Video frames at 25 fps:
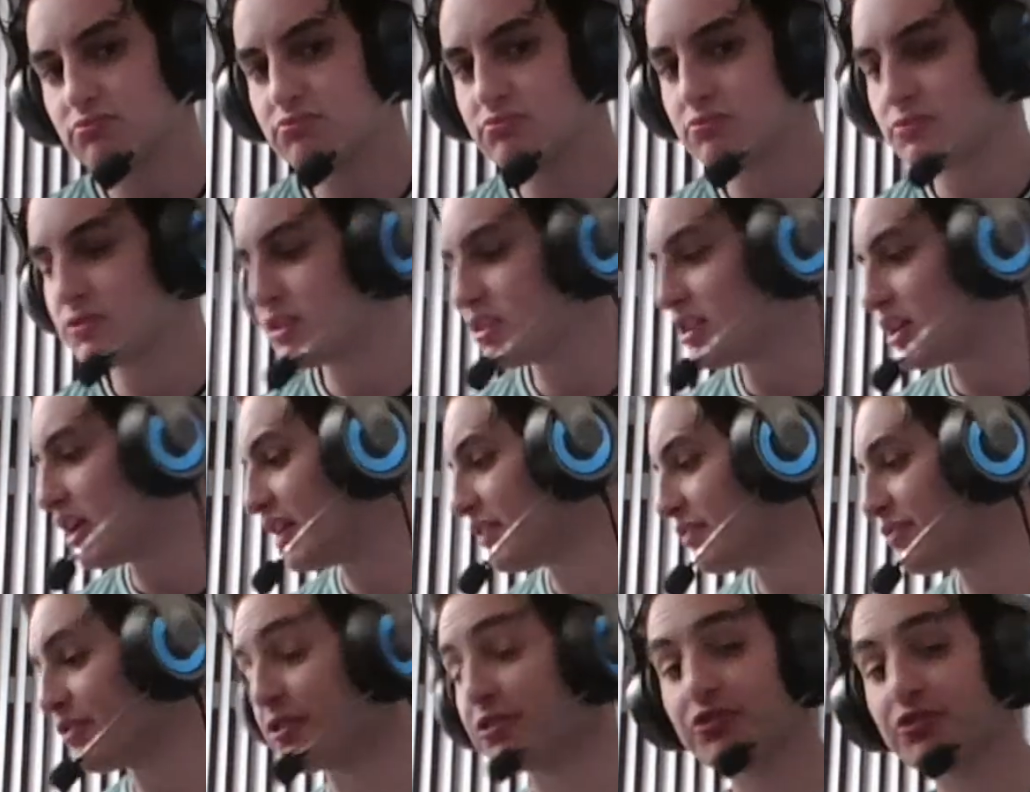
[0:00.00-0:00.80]
Got it for
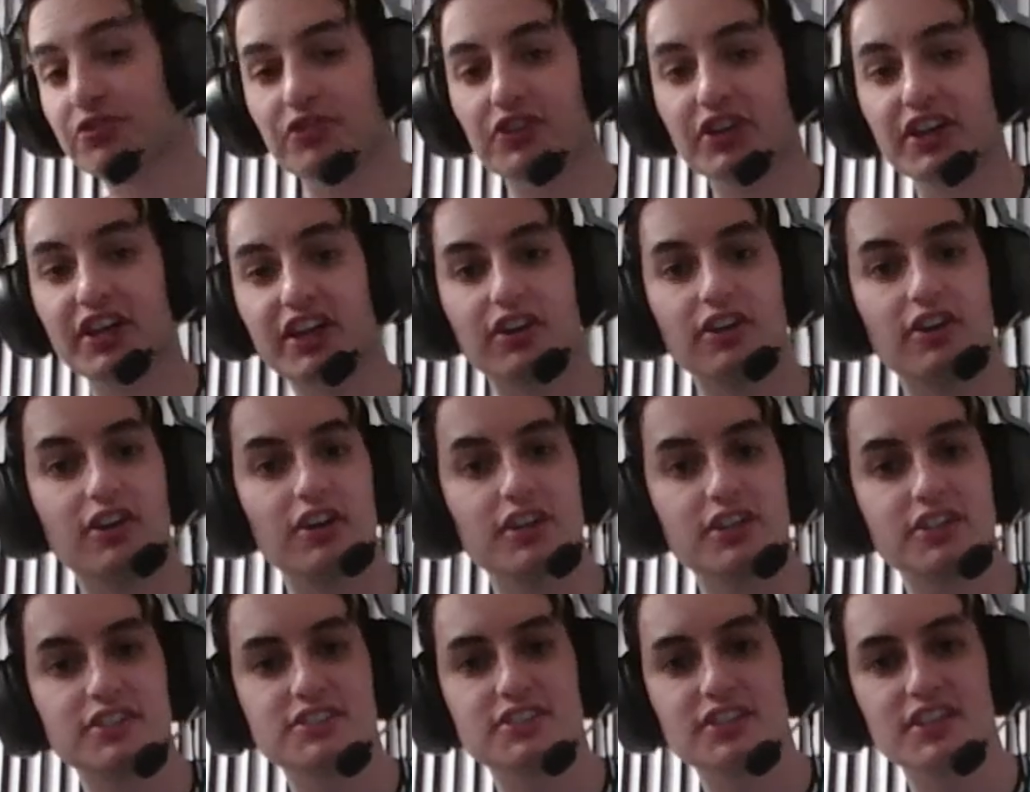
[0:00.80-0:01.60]
free,
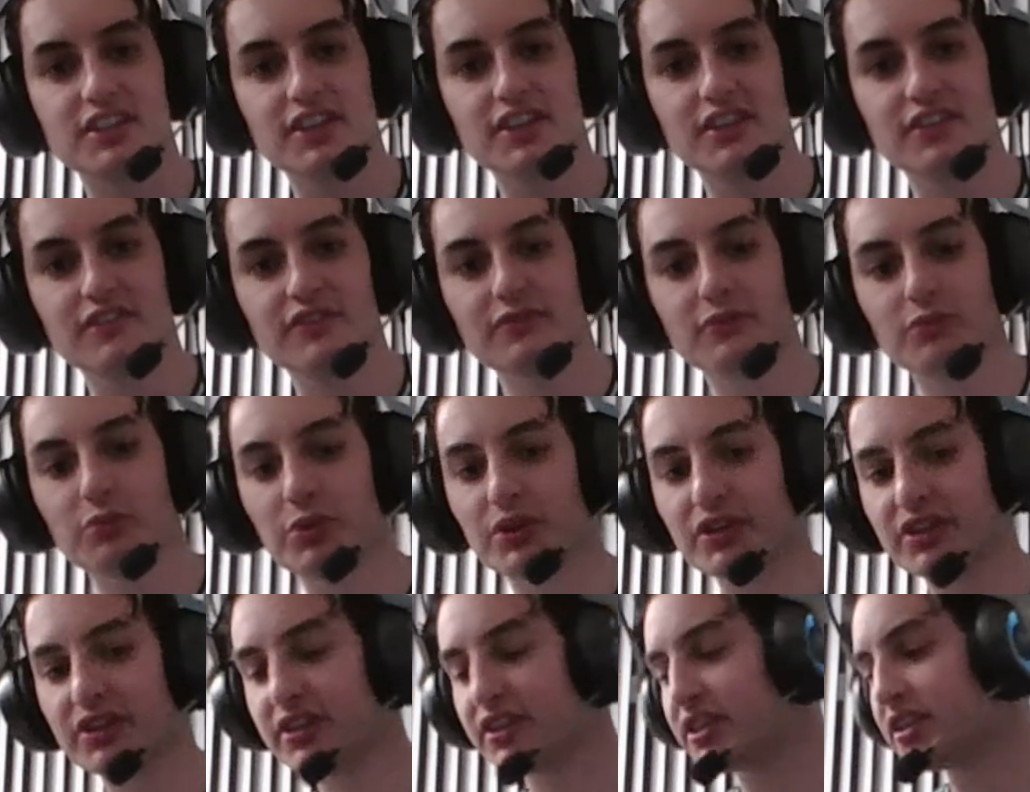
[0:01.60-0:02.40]
honestly, with
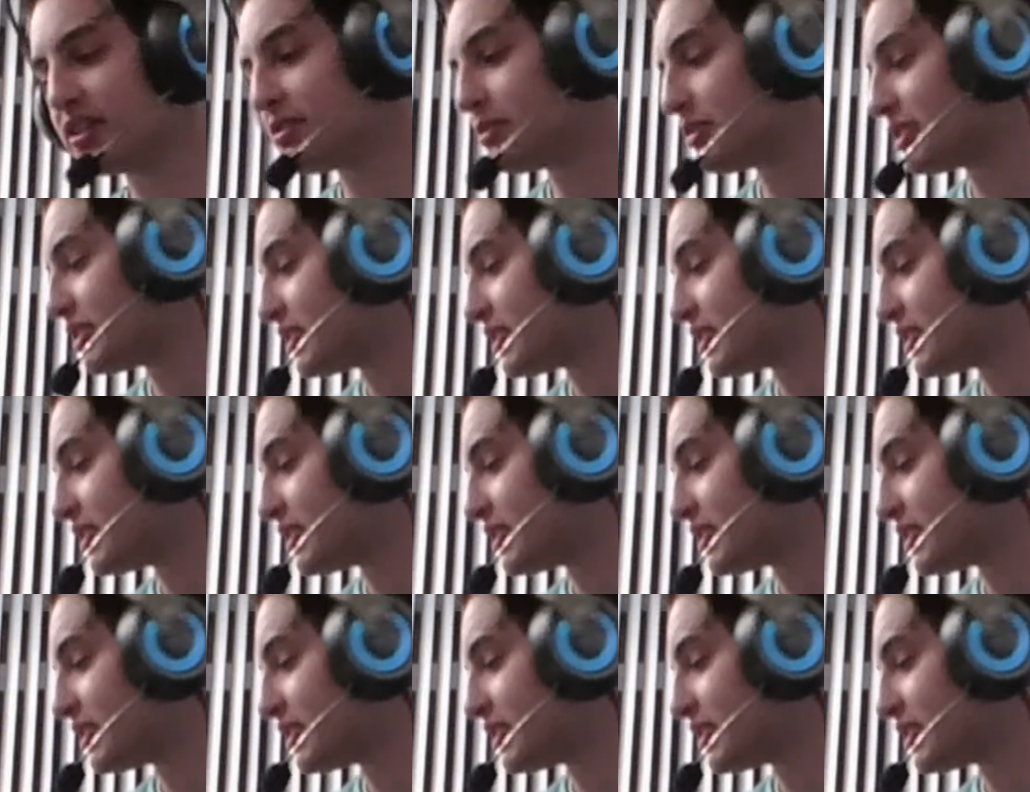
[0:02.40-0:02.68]
the